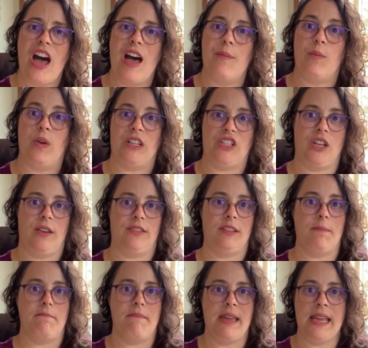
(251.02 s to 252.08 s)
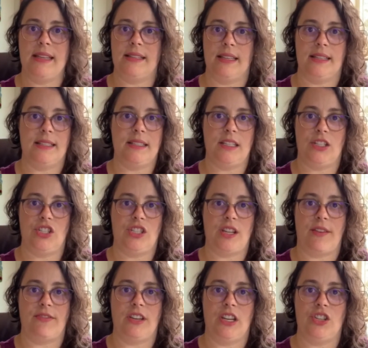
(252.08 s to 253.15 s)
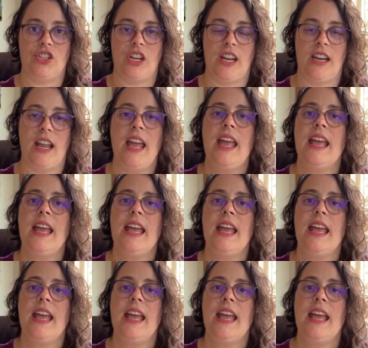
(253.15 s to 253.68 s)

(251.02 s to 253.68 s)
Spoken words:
which gives amazing stitch definition.